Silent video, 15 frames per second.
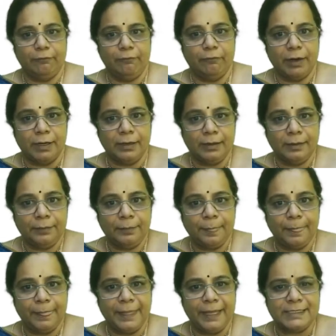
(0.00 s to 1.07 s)
One,
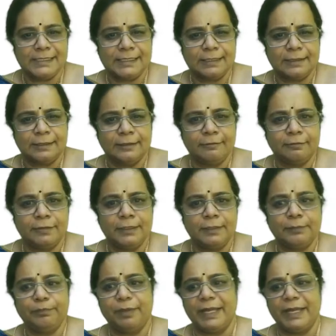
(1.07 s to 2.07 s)
they serve the